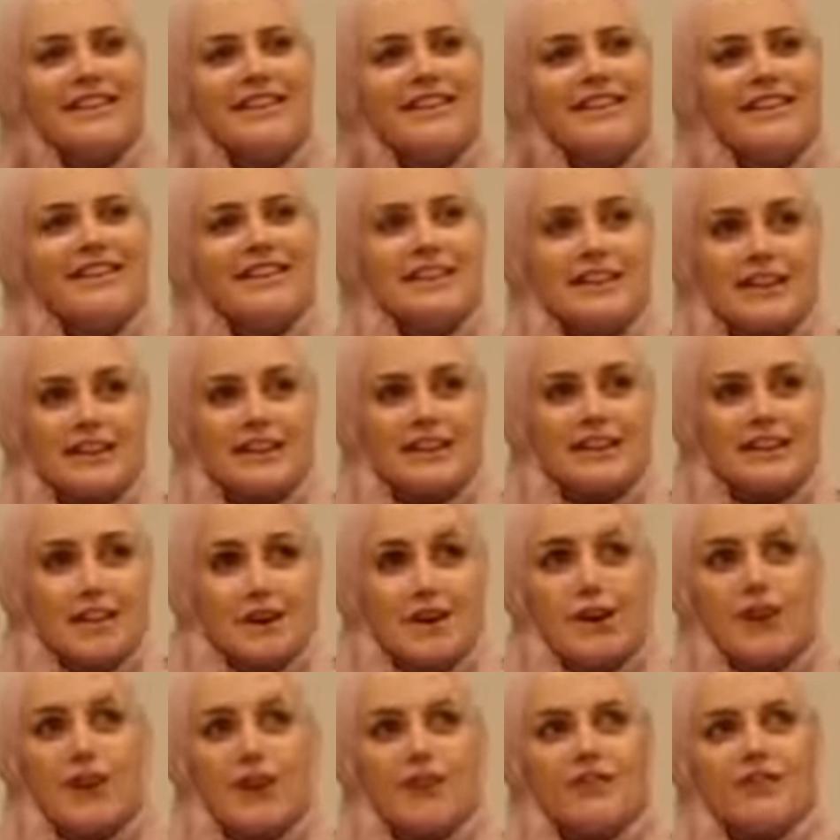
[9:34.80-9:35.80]
We could
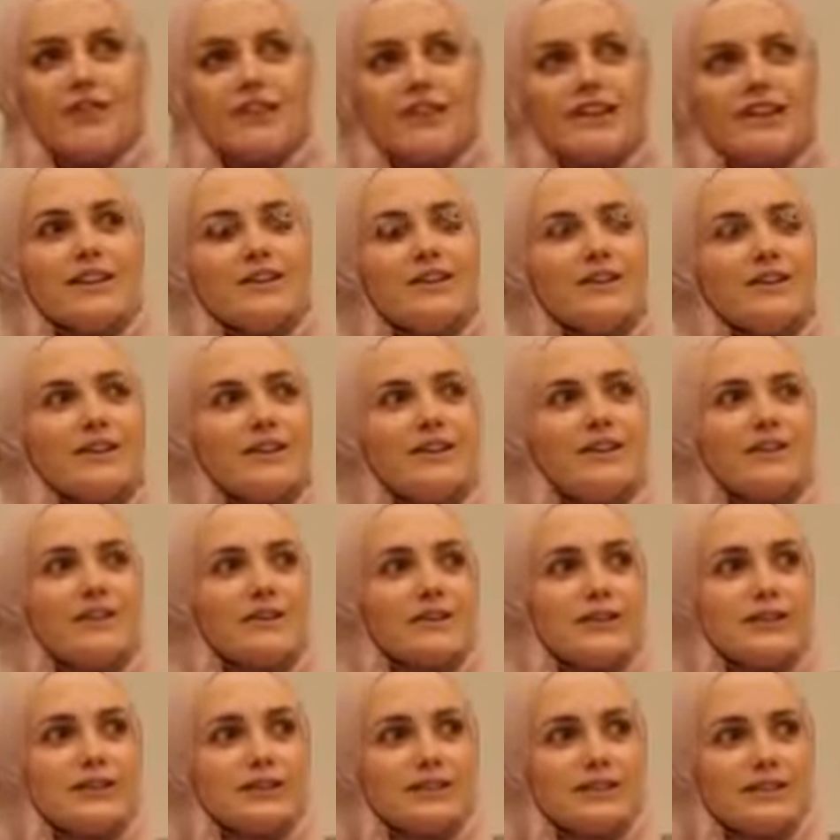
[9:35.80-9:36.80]
go a lot further with
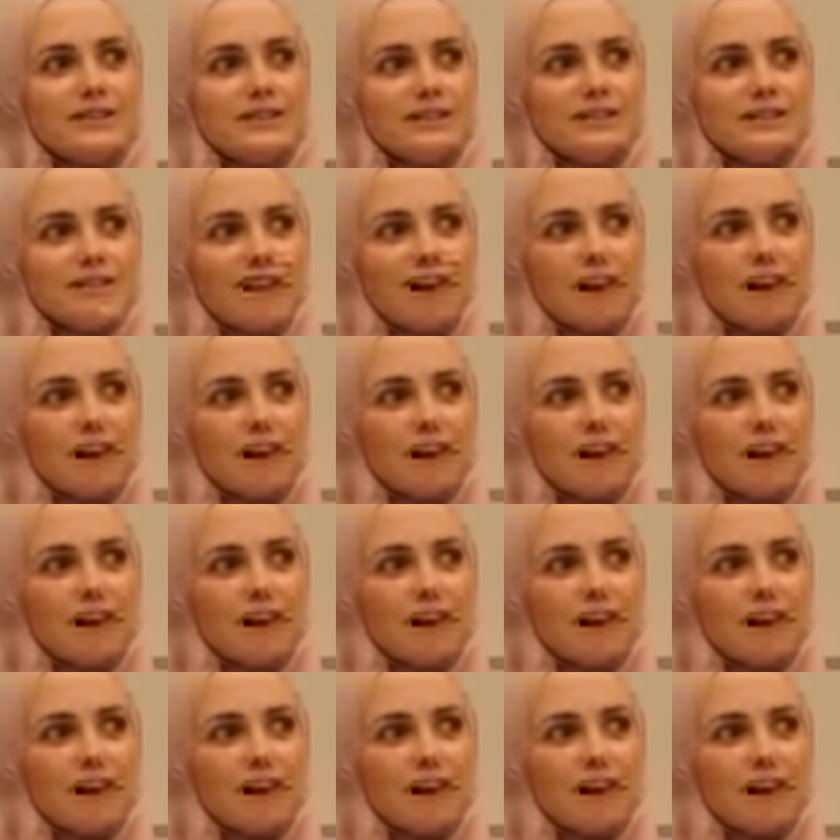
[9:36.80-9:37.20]
those questions.